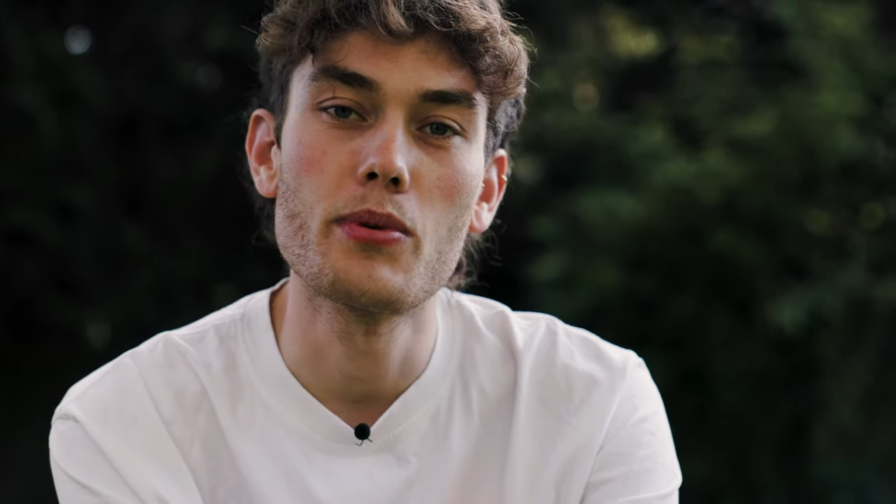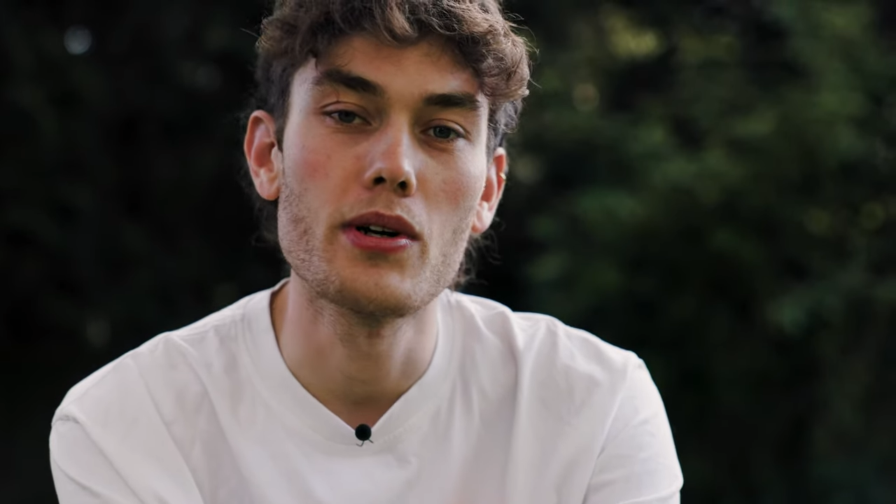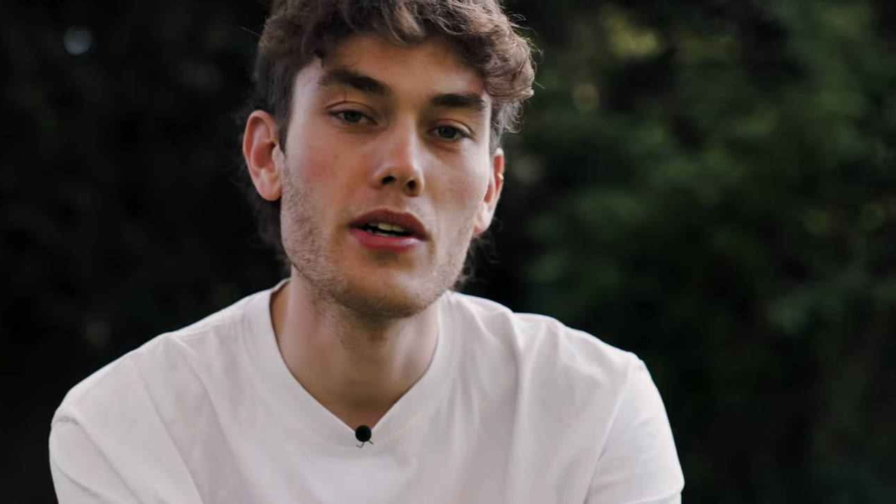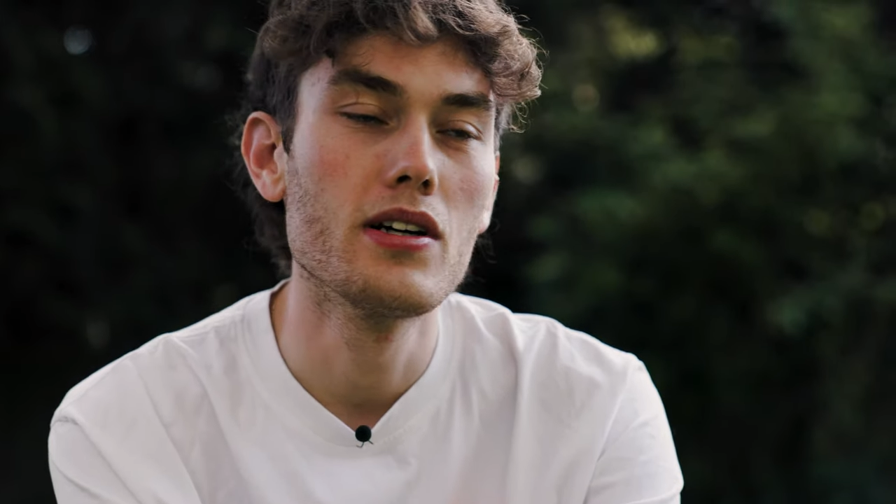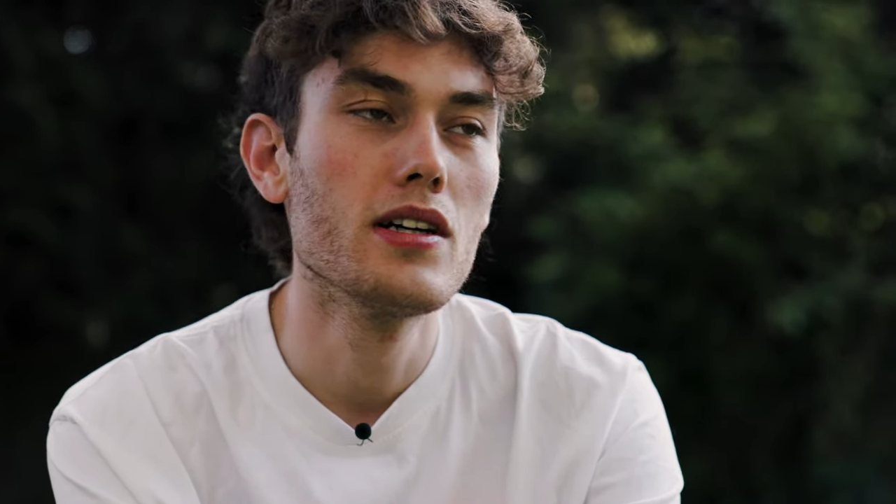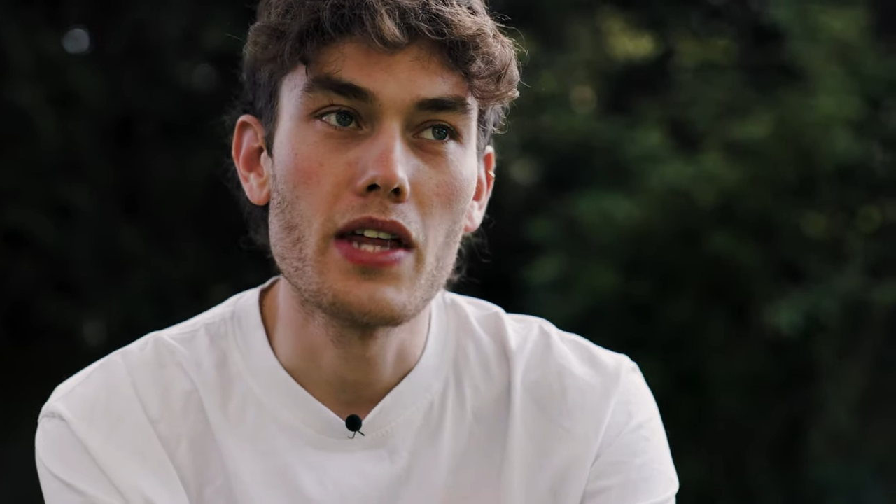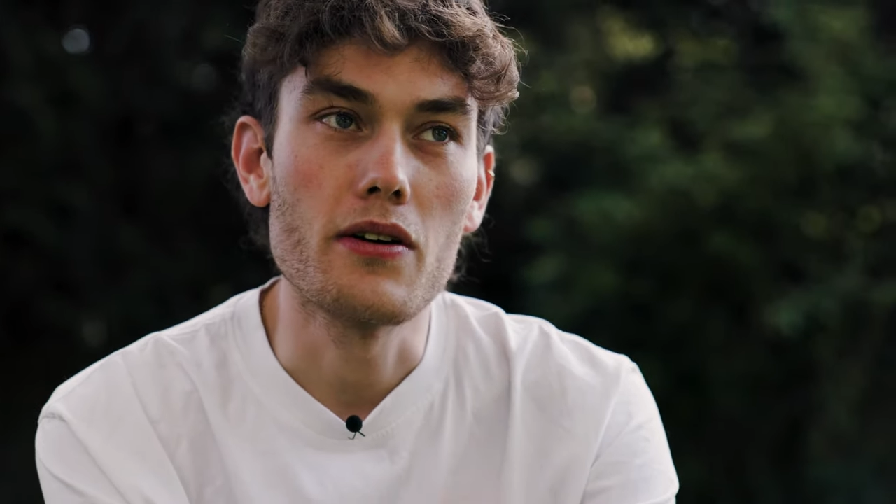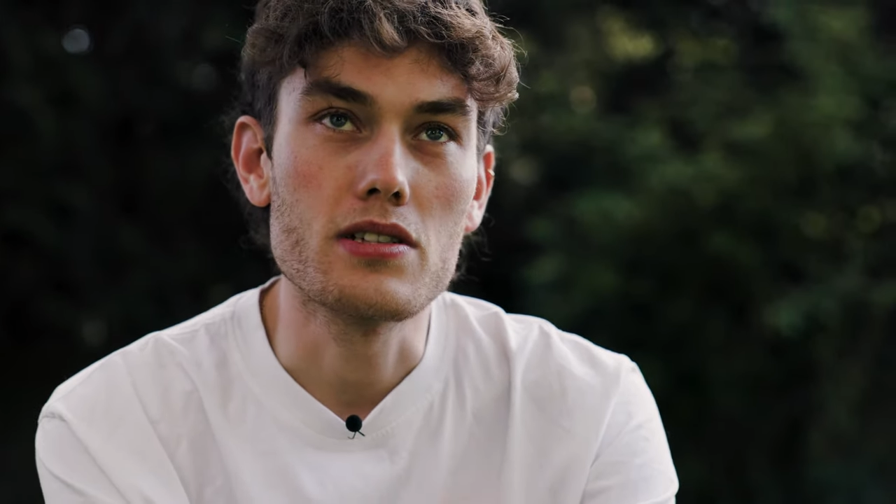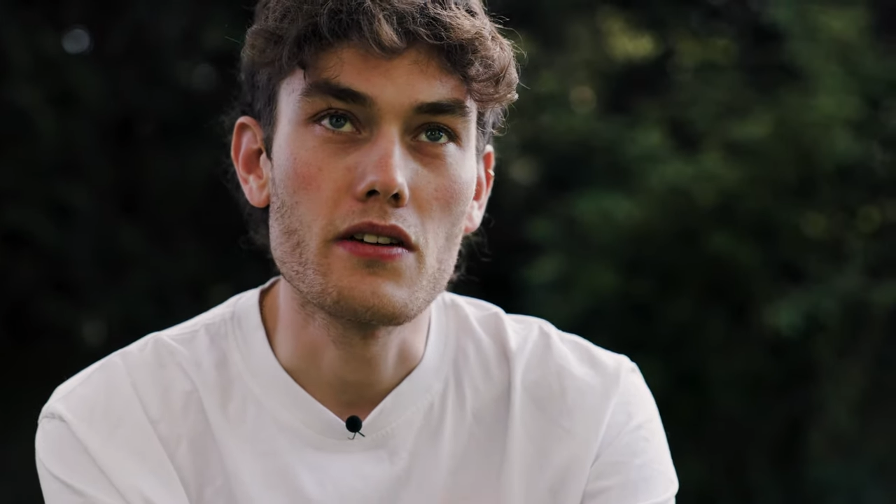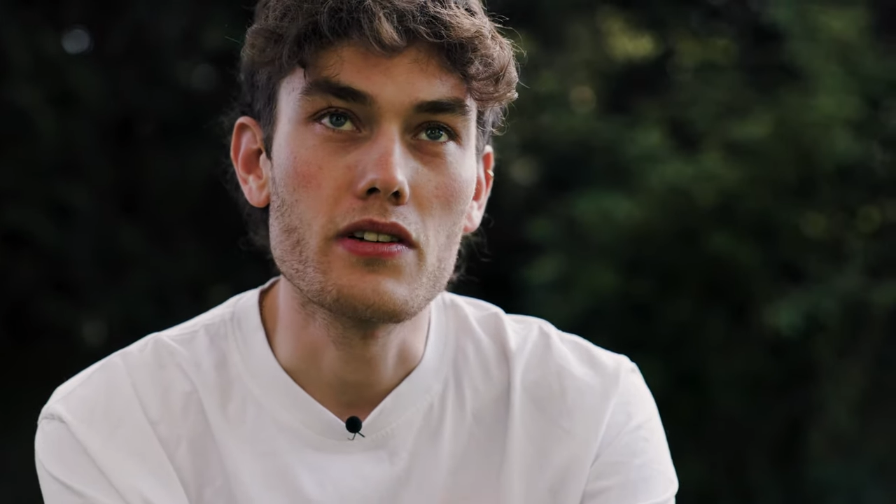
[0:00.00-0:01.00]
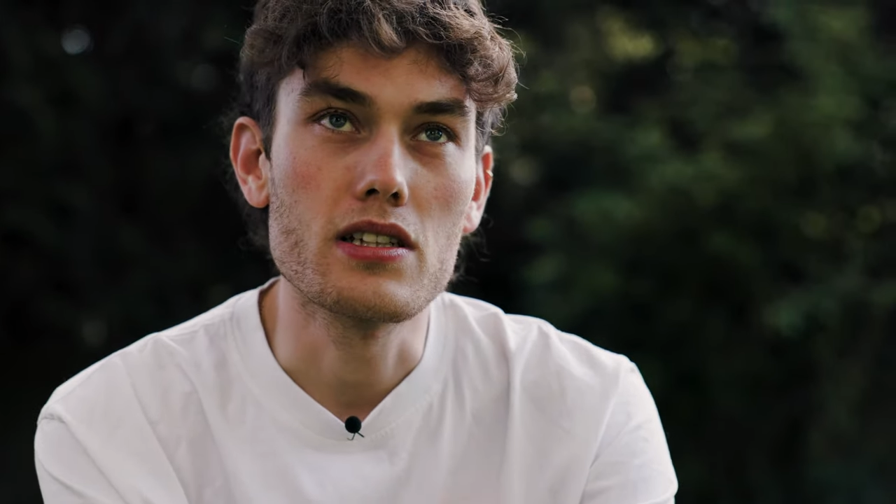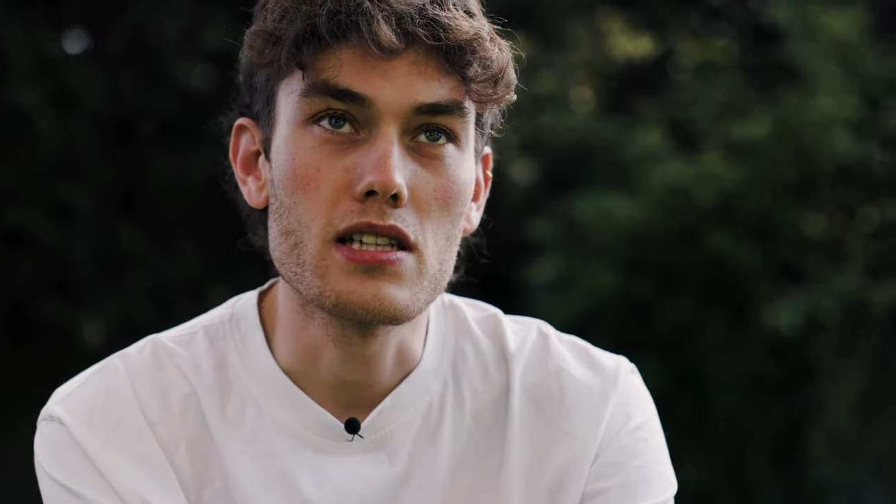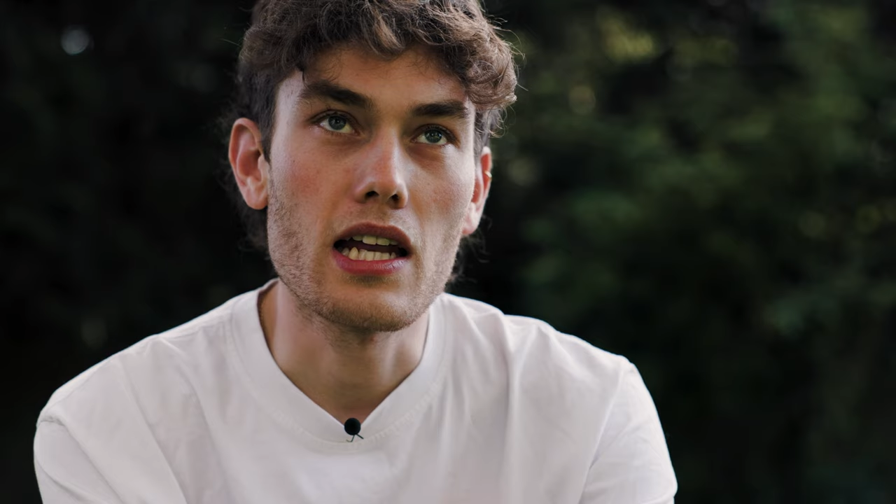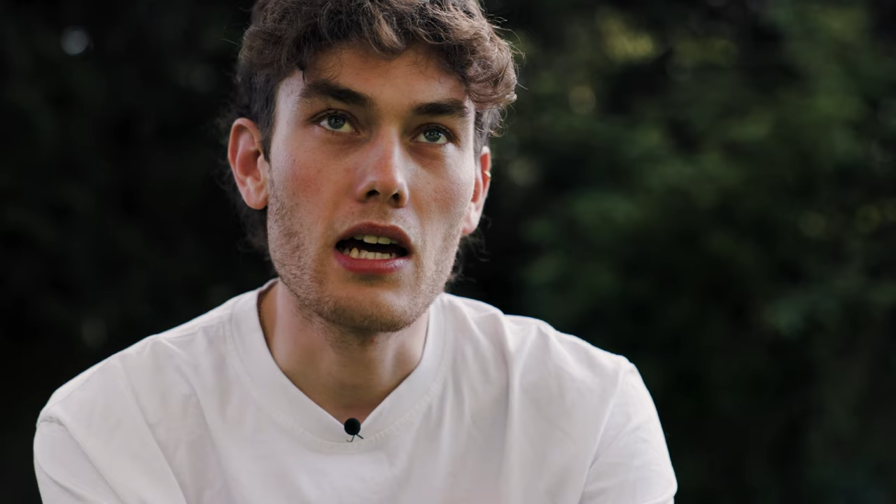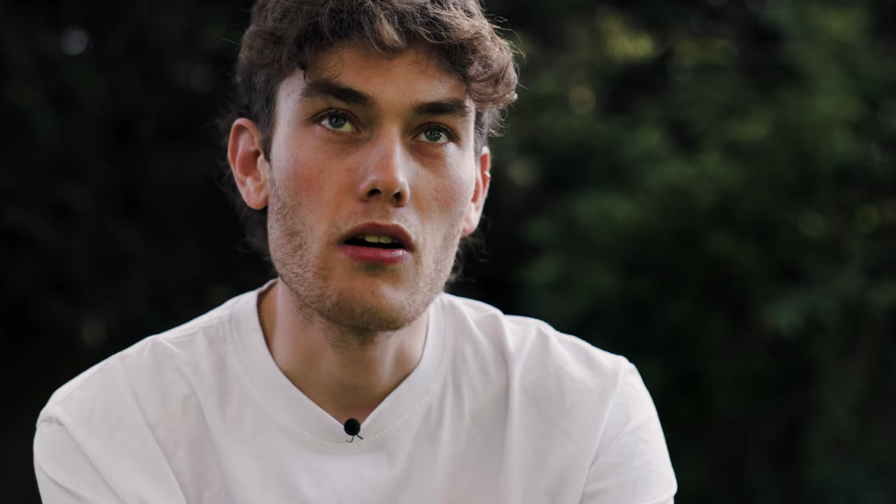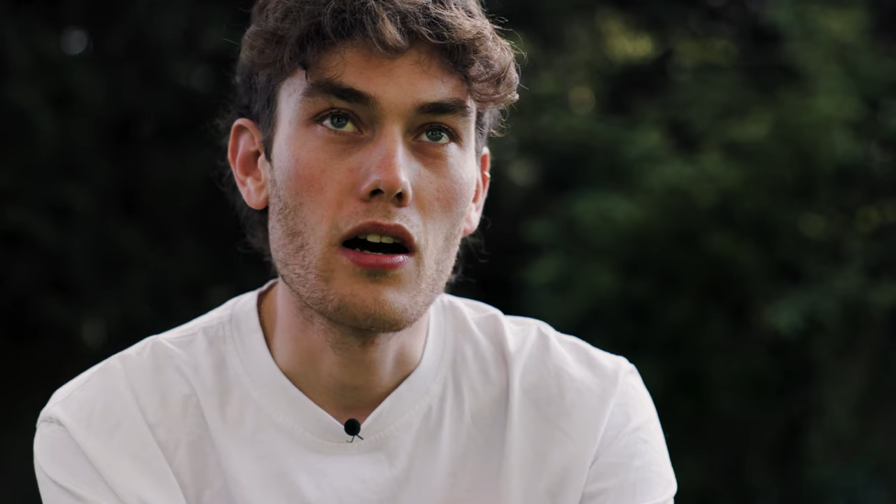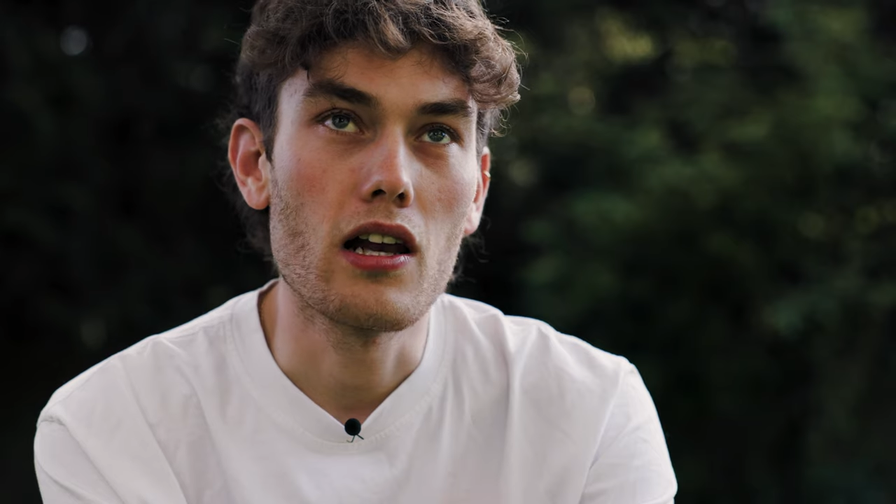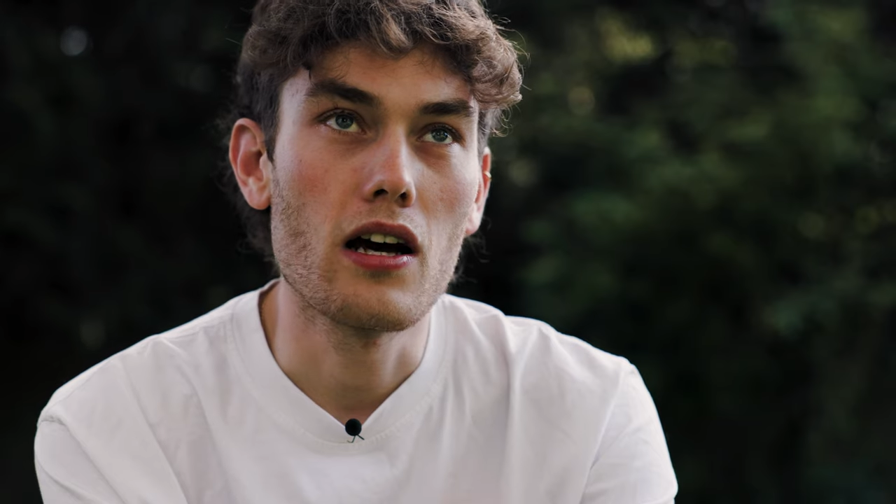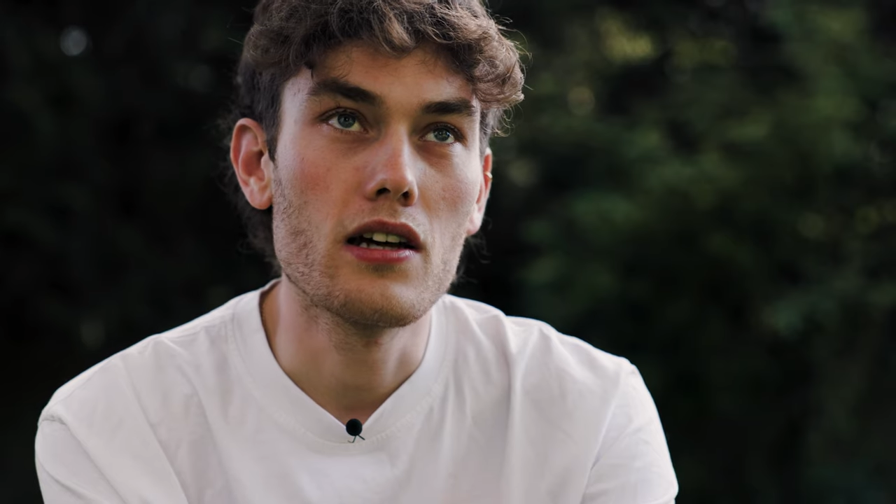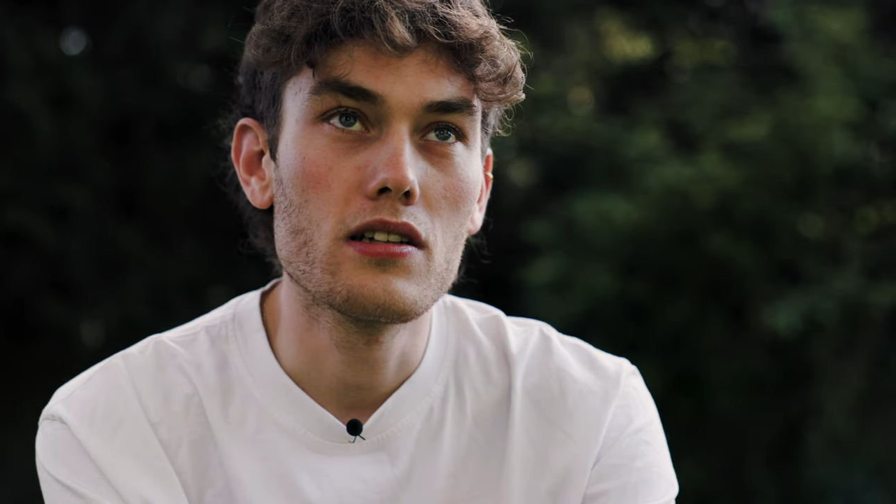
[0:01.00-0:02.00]
but that was definitely a standout
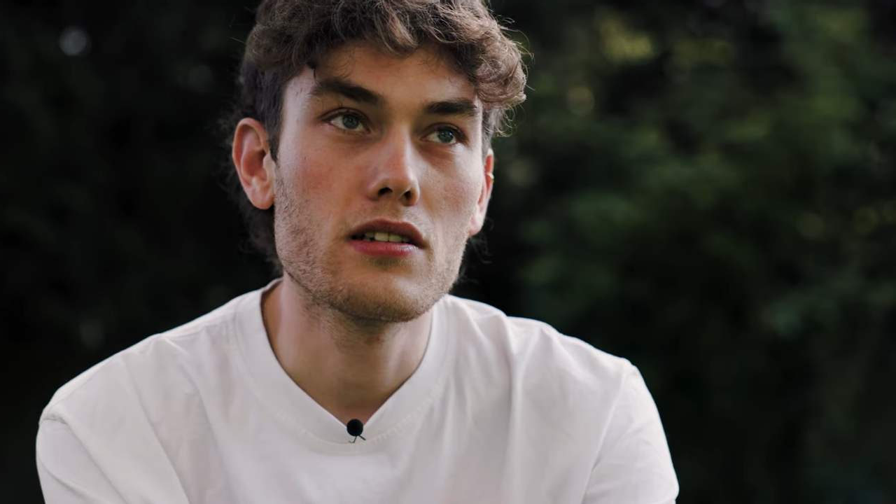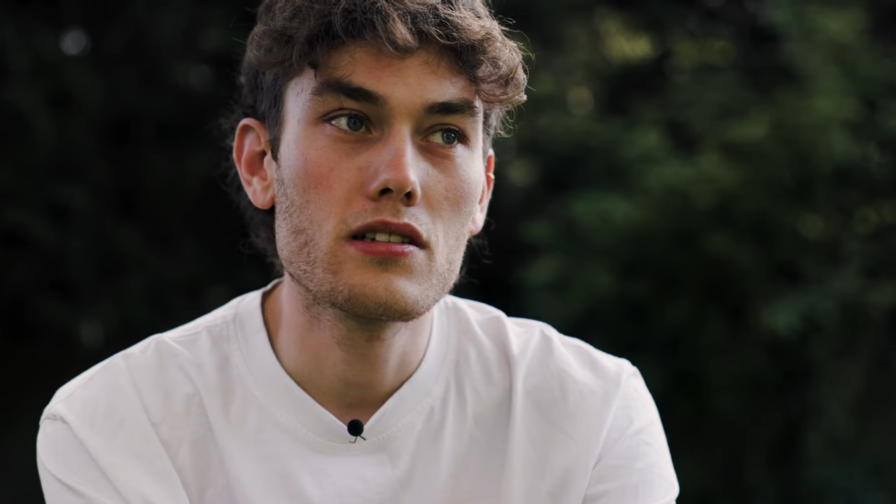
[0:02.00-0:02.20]
highlight.